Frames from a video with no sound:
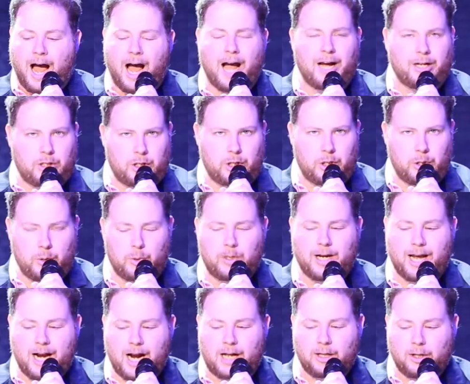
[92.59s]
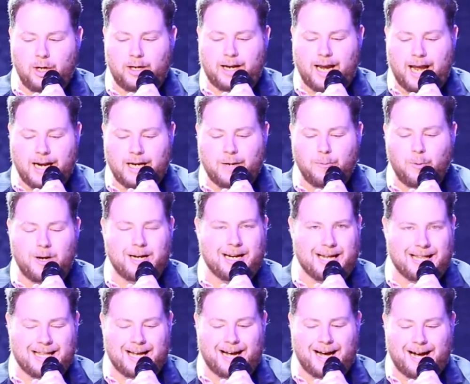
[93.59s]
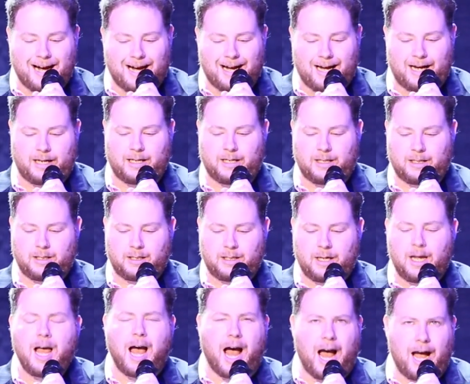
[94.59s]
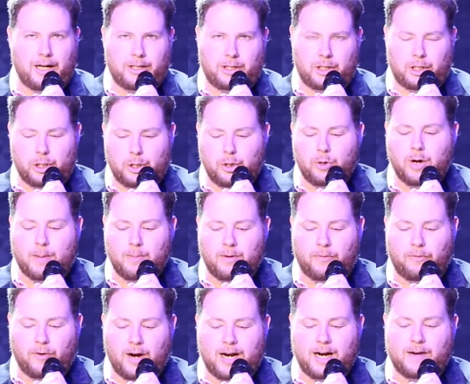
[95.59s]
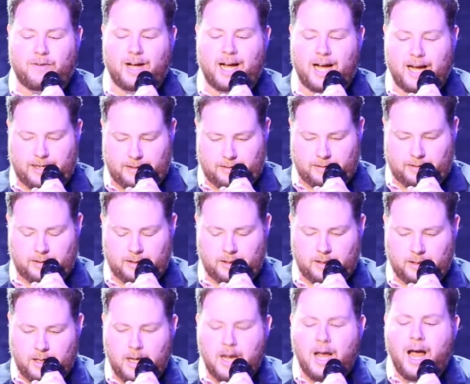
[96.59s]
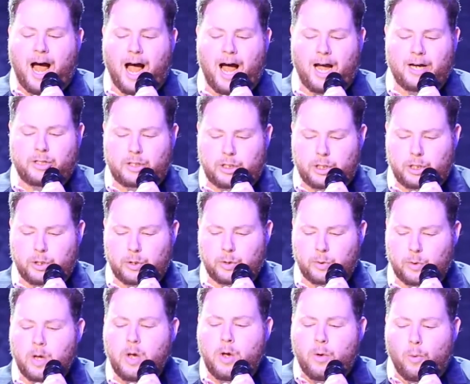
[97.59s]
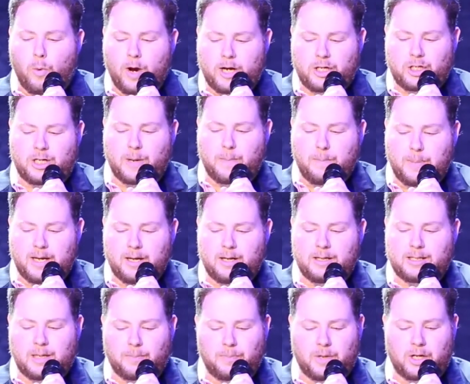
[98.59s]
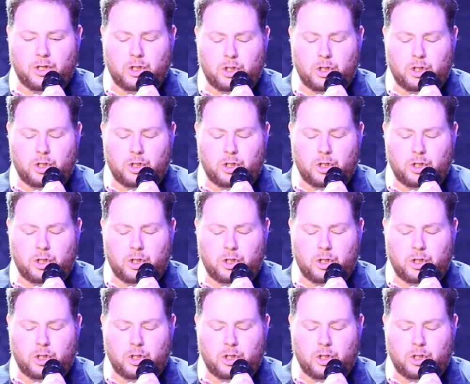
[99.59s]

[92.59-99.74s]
I, too, cannot look anyone in the eye. I, too, am afraid of heights. I, too, wish to build something